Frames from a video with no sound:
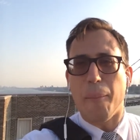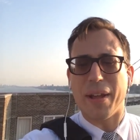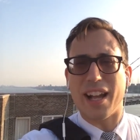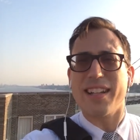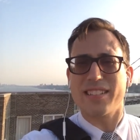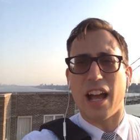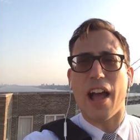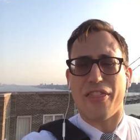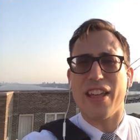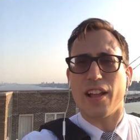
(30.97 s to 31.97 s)
because
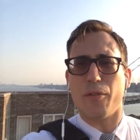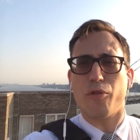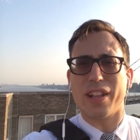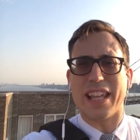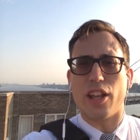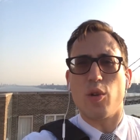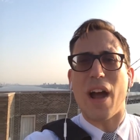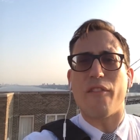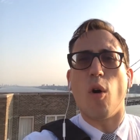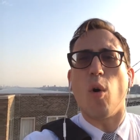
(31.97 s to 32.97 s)
I think really you
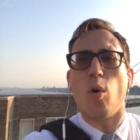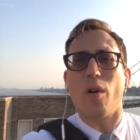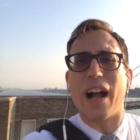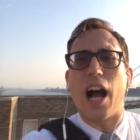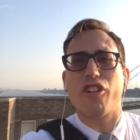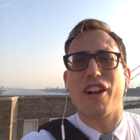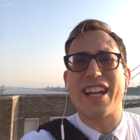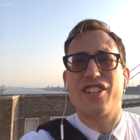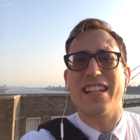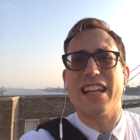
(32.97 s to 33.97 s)
have a whole
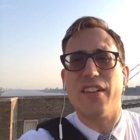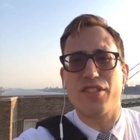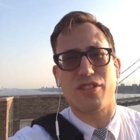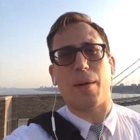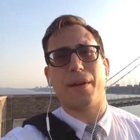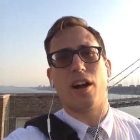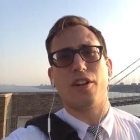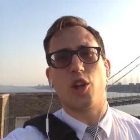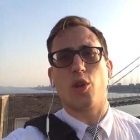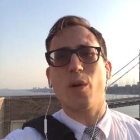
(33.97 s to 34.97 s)
congregation eavesdropping
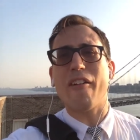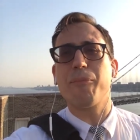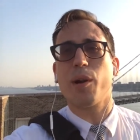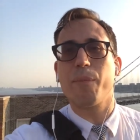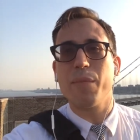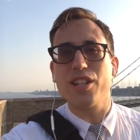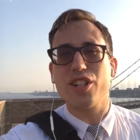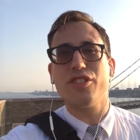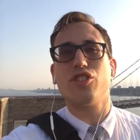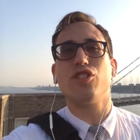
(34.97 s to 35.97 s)
on you. You have
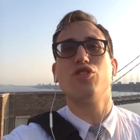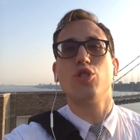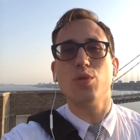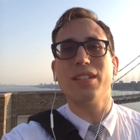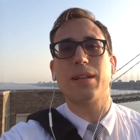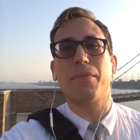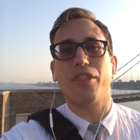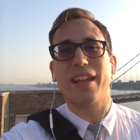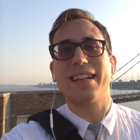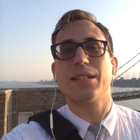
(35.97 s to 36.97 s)
permission to do some
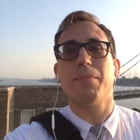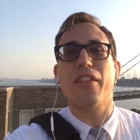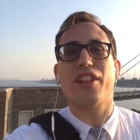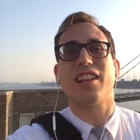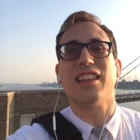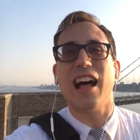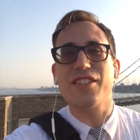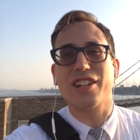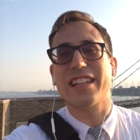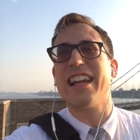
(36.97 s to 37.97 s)
things
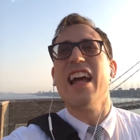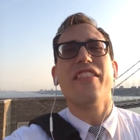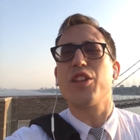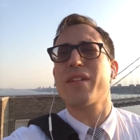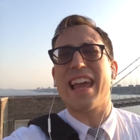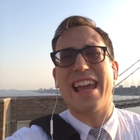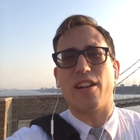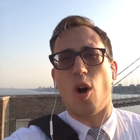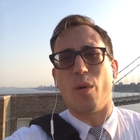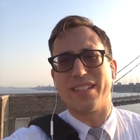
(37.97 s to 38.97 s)
methodologically that you
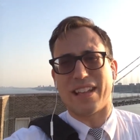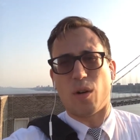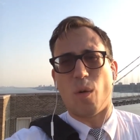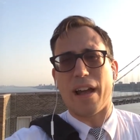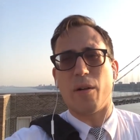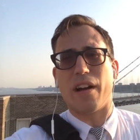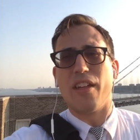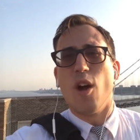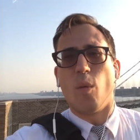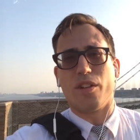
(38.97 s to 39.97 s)
can't always get away with
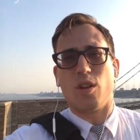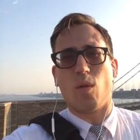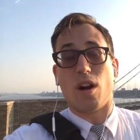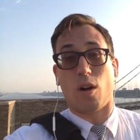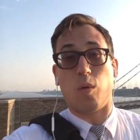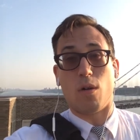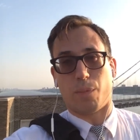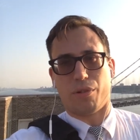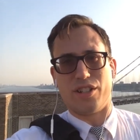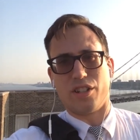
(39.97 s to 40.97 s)
when you are, quote,
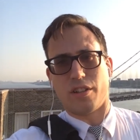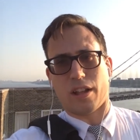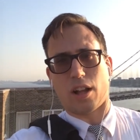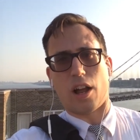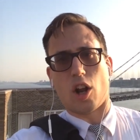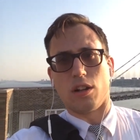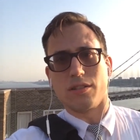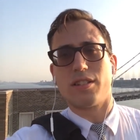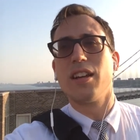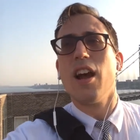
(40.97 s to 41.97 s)
preaching to the adults